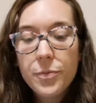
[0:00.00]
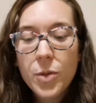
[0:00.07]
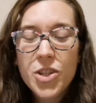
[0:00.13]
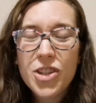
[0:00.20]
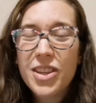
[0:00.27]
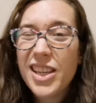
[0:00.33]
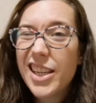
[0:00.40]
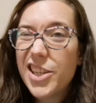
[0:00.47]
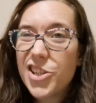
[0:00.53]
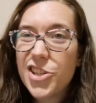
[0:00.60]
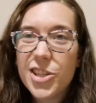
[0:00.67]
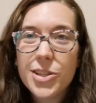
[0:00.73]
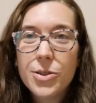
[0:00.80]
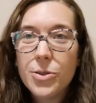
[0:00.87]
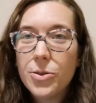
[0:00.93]
which I think it's
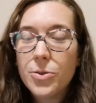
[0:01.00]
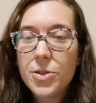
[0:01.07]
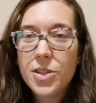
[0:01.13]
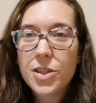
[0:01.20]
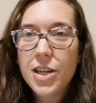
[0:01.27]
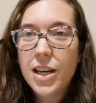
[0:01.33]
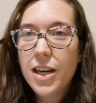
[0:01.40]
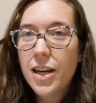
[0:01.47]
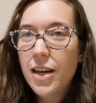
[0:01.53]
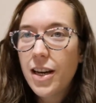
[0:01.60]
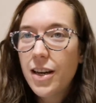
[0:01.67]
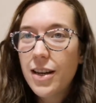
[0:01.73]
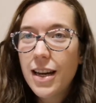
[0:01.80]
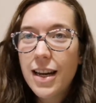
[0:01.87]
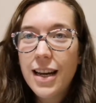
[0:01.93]
just called
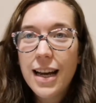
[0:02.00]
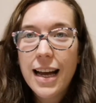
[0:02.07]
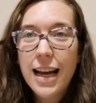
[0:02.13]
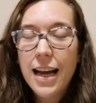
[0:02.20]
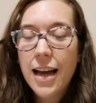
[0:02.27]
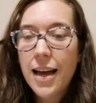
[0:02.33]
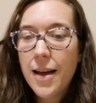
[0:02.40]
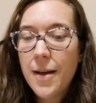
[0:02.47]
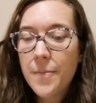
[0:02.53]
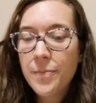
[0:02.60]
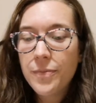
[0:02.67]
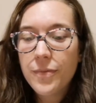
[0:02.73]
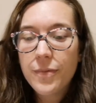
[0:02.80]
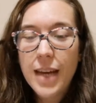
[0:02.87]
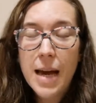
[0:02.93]
the
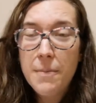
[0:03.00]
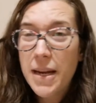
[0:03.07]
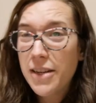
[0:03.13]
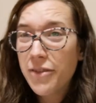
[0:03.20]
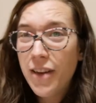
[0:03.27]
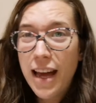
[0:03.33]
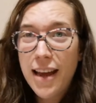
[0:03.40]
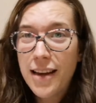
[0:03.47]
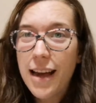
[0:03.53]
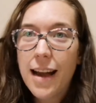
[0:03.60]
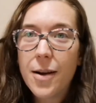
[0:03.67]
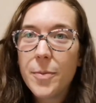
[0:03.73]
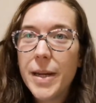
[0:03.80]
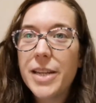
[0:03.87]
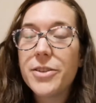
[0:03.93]
Handmade Fair
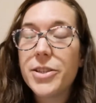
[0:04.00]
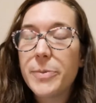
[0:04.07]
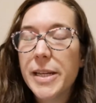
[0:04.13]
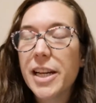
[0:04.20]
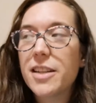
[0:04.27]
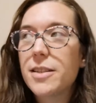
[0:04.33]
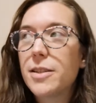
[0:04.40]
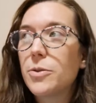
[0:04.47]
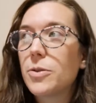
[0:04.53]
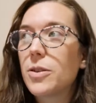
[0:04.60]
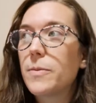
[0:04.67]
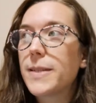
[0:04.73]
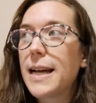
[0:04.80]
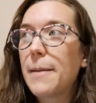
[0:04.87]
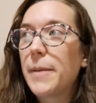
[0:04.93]
now, but it used to be Kirsty
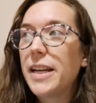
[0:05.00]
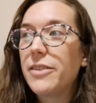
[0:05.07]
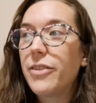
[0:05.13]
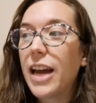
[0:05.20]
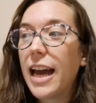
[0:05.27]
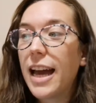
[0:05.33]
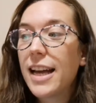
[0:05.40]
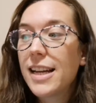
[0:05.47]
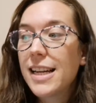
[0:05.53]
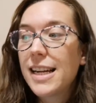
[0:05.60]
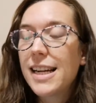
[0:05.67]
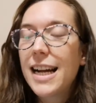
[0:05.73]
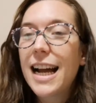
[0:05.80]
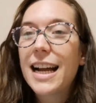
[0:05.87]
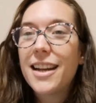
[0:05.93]
Allsop's Handmade Fair.
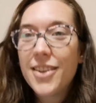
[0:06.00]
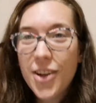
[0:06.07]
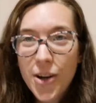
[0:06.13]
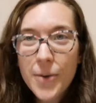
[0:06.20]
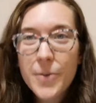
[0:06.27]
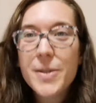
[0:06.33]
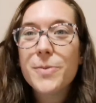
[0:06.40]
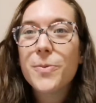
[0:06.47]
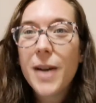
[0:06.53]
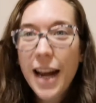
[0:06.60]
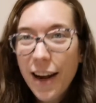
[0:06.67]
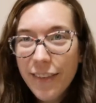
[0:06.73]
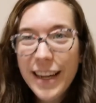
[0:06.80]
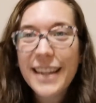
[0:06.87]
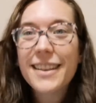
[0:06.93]
And I was
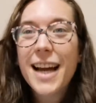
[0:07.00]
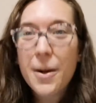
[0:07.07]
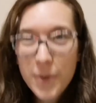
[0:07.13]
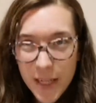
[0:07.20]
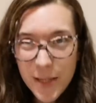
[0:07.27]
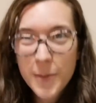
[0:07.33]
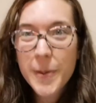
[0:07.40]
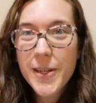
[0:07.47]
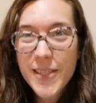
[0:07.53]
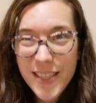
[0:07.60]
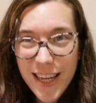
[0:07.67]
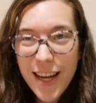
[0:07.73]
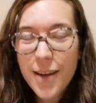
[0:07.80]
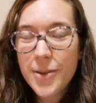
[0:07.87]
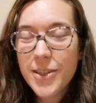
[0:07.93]
wearing that Winnie the Pooh
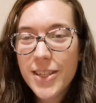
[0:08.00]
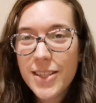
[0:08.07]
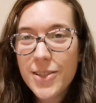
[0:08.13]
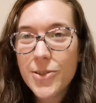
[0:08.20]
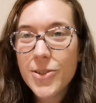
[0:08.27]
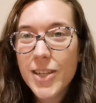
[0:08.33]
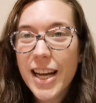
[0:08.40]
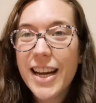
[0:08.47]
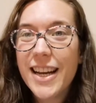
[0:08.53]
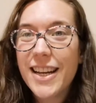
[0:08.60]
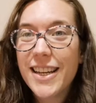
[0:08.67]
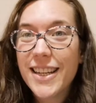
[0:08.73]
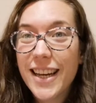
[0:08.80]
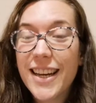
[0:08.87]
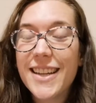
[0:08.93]
skirt when I saw
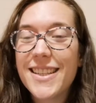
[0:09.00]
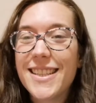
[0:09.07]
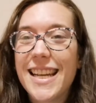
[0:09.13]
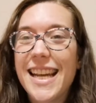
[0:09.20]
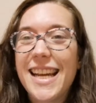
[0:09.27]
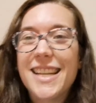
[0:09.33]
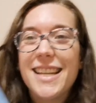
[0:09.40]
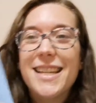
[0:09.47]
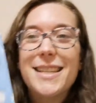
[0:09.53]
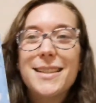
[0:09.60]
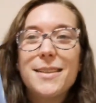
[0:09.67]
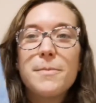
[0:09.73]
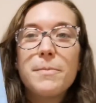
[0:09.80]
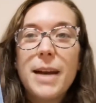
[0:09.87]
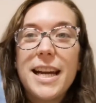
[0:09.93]
Kirsty, and it
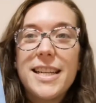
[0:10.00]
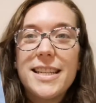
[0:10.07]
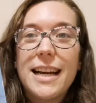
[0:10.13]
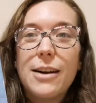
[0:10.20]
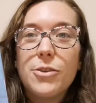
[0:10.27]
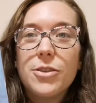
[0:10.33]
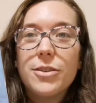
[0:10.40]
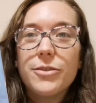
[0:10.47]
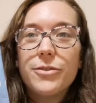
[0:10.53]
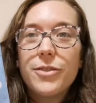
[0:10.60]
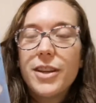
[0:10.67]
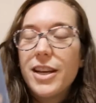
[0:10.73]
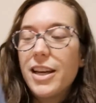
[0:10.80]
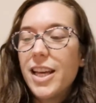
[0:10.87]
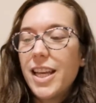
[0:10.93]
is made out of
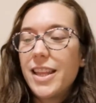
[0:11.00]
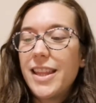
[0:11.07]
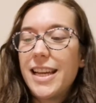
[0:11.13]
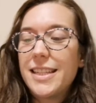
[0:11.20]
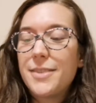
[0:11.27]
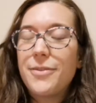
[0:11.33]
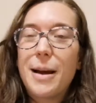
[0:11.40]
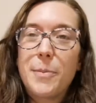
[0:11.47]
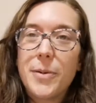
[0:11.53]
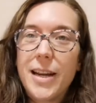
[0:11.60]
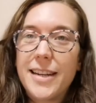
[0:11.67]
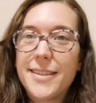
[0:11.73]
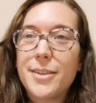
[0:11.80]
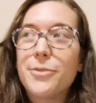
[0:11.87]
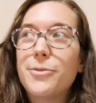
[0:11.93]
this
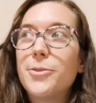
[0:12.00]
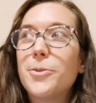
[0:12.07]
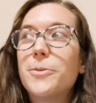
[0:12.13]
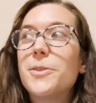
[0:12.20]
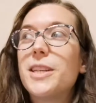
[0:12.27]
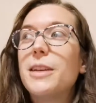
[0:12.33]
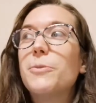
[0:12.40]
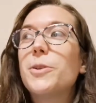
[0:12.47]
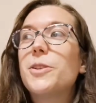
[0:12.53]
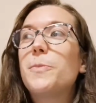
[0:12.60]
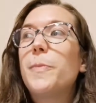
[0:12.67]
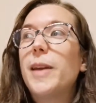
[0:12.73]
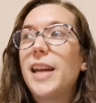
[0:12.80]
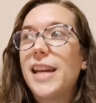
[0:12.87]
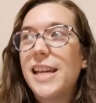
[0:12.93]
fabric. So I thought it
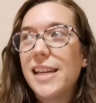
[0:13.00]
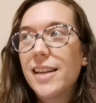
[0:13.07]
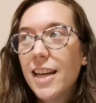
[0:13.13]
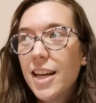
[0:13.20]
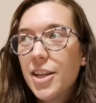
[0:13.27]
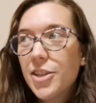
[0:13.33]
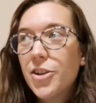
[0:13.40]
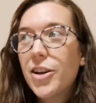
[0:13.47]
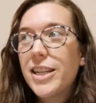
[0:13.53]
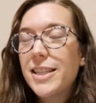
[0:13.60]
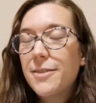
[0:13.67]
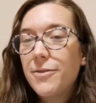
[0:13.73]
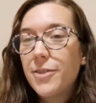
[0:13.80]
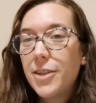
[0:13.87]
would be nice